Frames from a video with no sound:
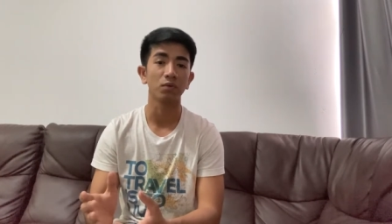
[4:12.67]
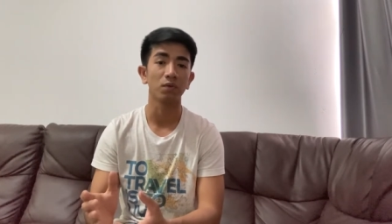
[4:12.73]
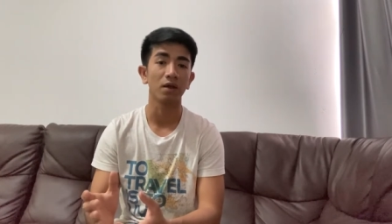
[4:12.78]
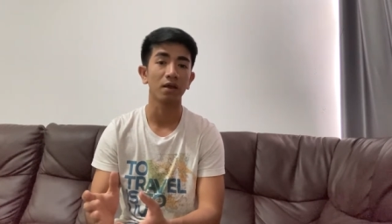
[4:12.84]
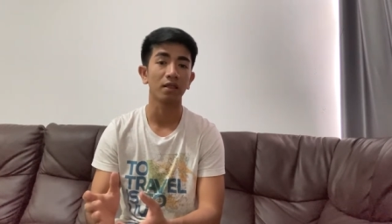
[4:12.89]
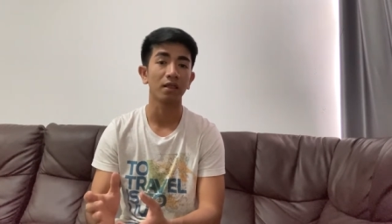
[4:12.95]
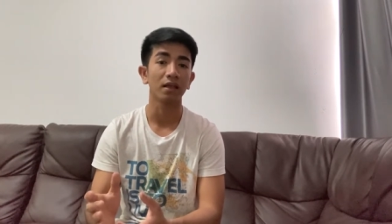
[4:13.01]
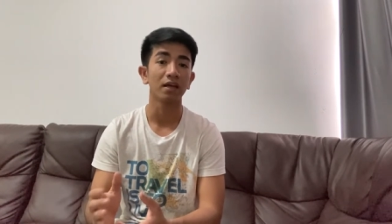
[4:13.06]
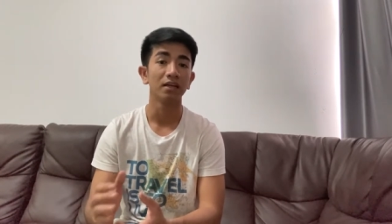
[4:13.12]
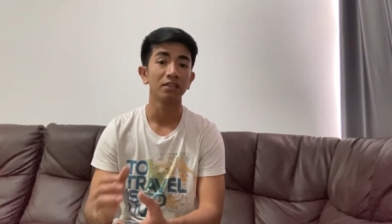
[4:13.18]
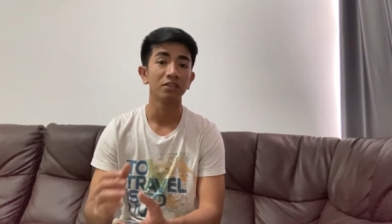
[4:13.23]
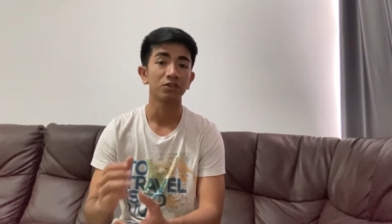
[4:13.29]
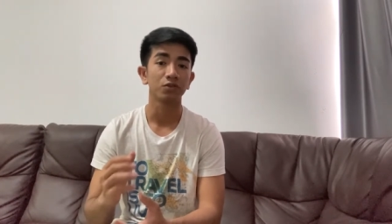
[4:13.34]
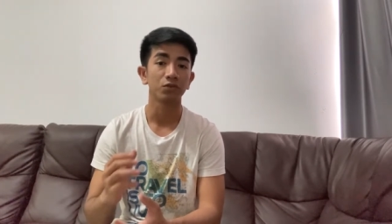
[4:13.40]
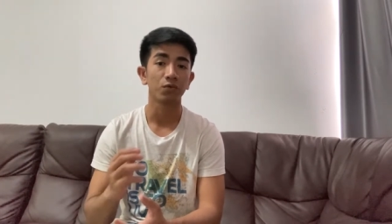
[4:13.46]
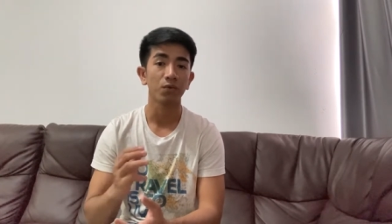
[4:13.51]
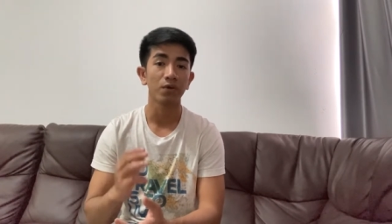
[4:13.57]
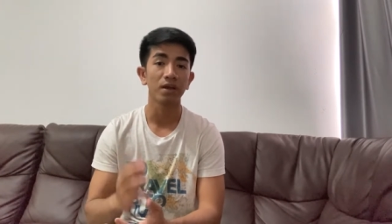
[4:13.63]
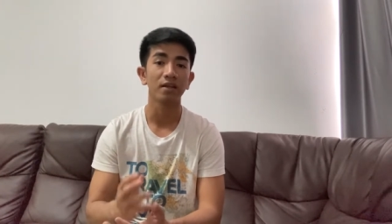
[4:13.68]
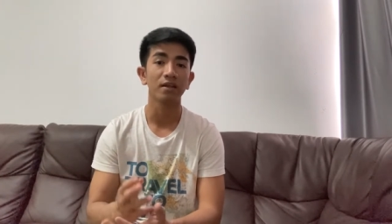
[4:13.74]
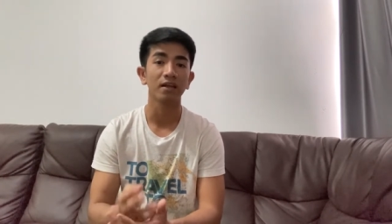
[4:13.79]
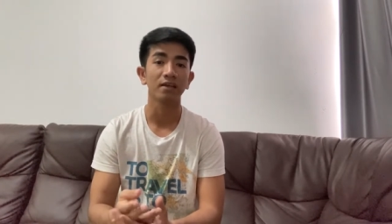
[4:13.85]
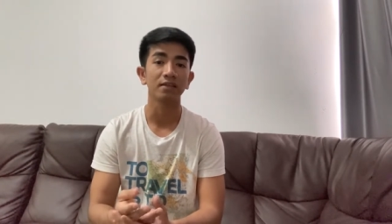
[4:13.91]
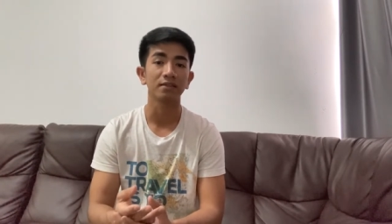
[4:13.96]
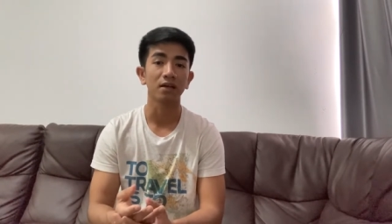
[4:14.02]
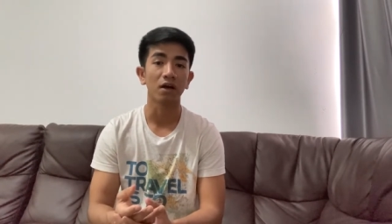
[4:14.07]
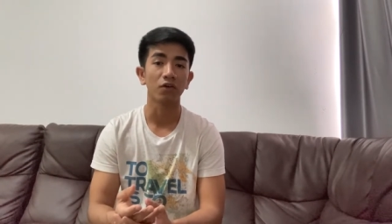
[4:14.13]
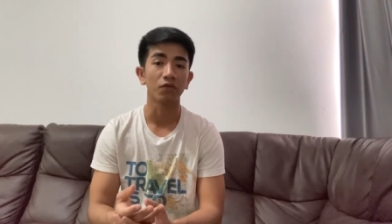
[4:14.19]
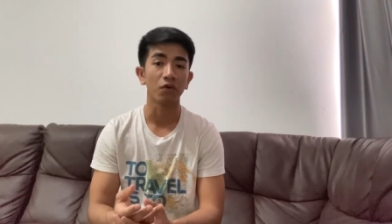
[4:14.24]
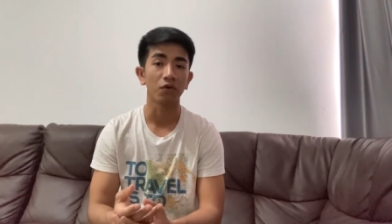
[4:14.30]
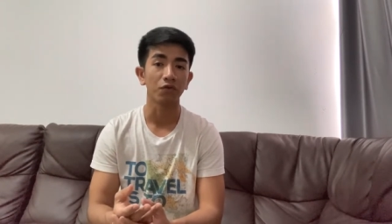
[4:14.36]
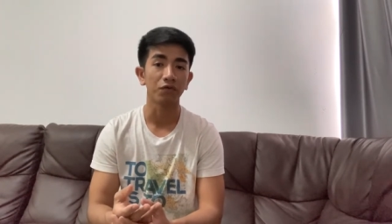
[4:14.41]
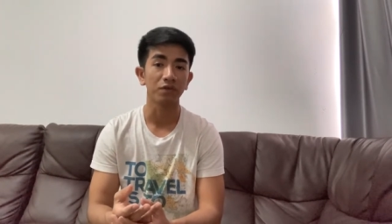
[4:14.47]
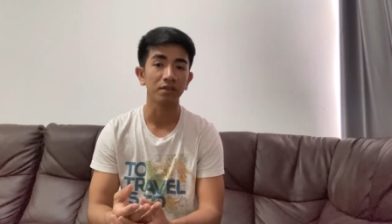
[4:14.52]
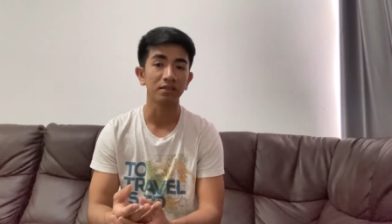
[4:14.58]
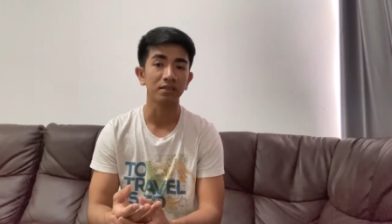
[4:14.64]
with three days of
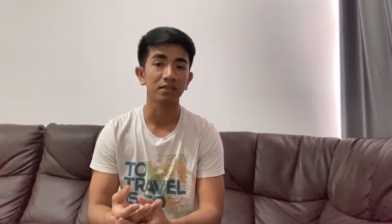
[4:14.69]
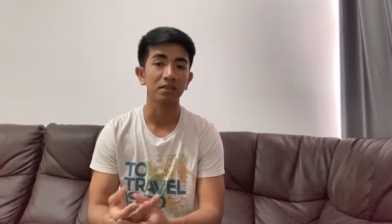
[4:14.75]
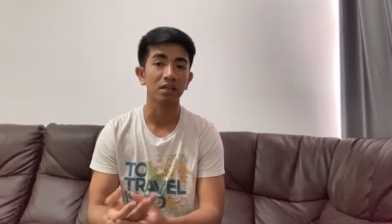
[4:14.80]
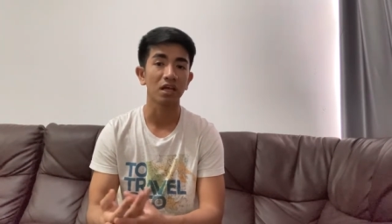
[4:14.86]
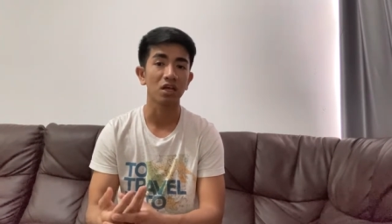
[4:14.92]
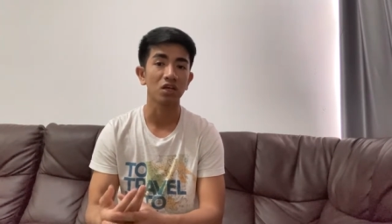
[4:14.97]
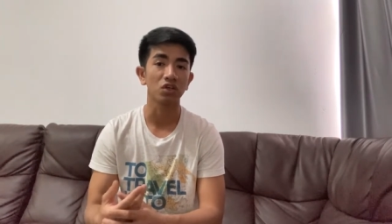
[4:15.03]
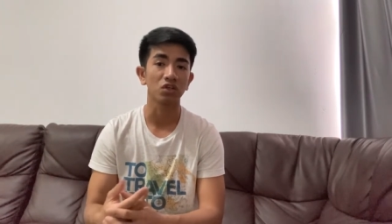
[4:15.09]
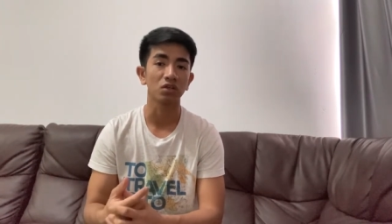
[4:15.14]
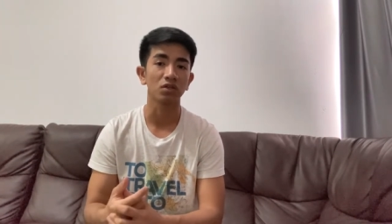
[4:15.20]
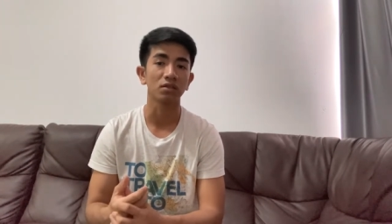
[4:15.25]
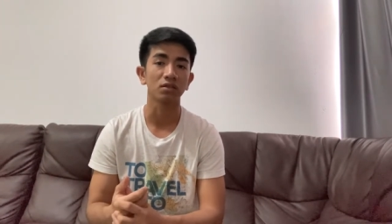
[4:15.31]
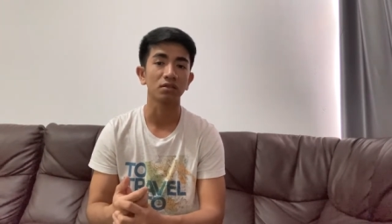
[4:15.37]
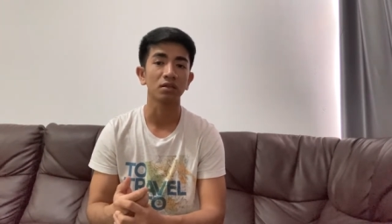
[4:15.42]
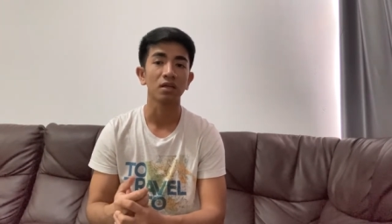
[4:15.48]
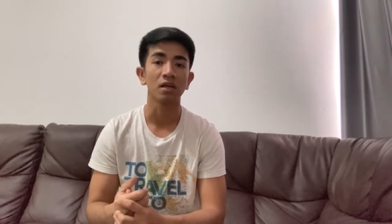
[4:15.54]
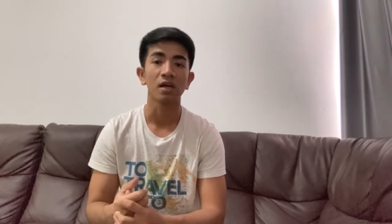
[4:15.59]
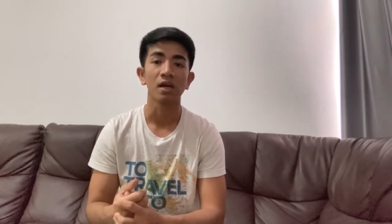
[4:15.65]
visitation